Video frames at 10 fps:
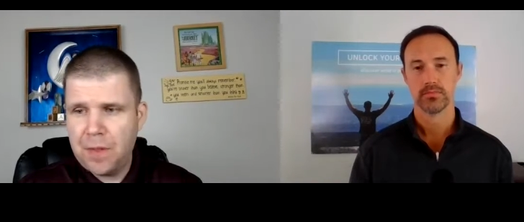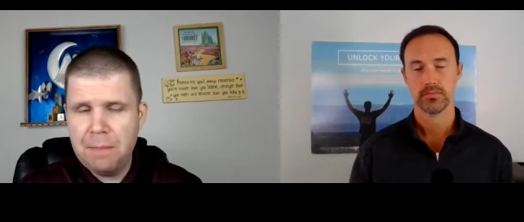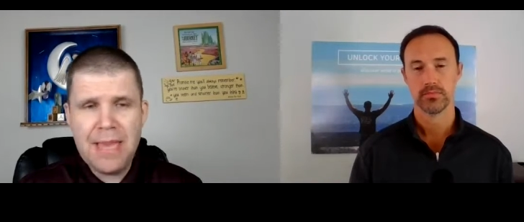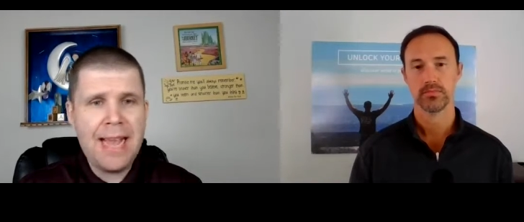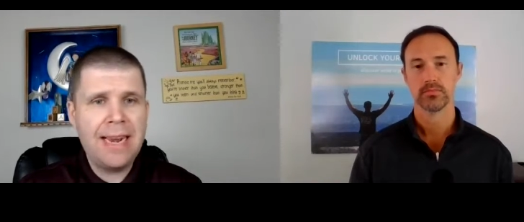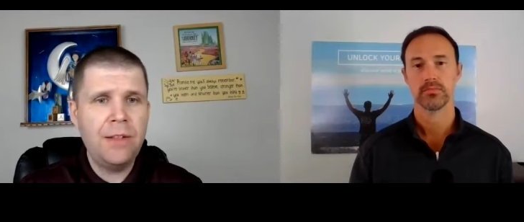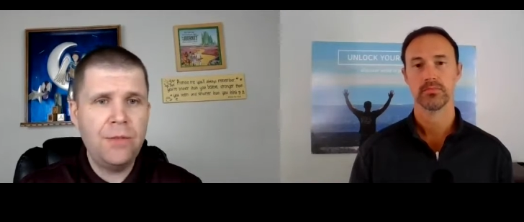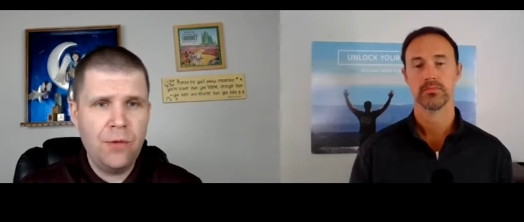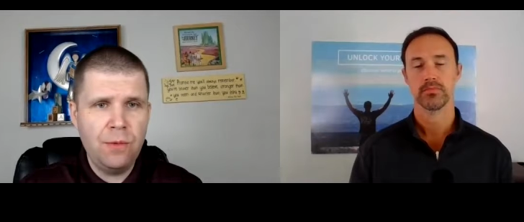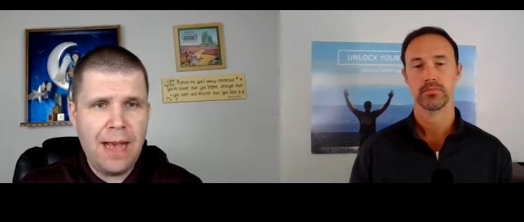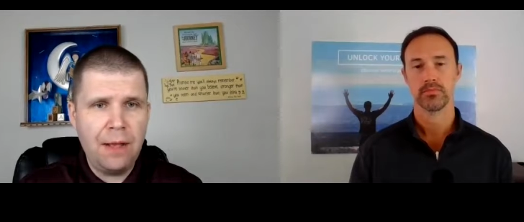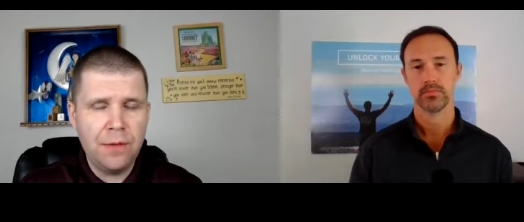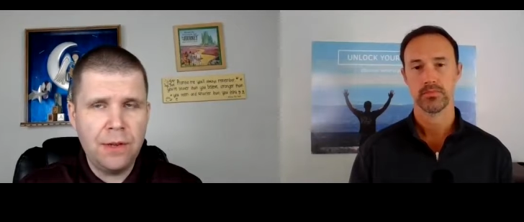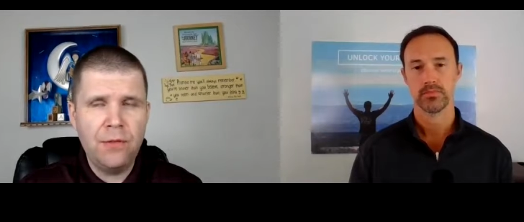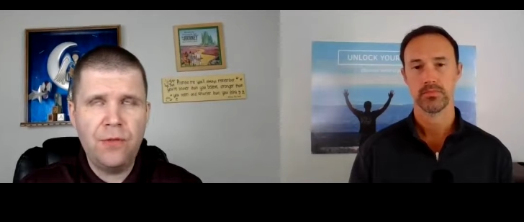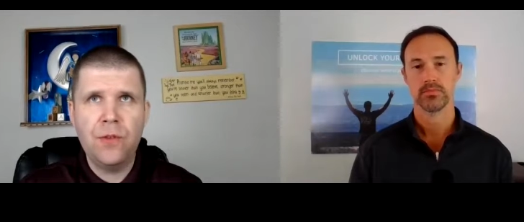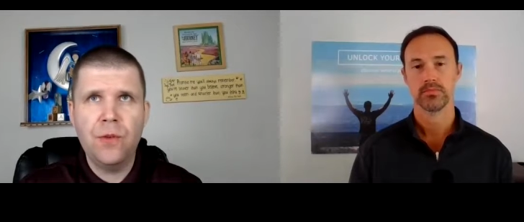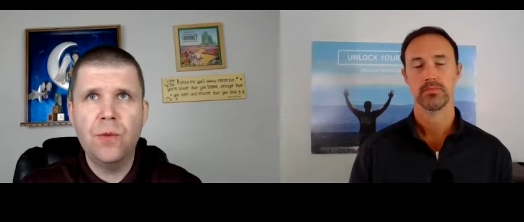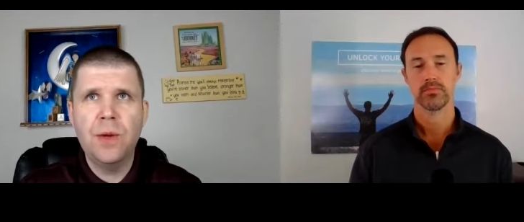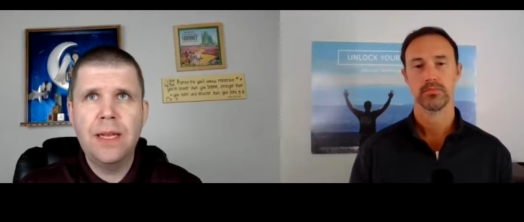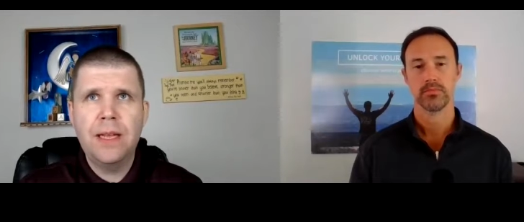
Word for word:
Speaker 1: Began it in 2002.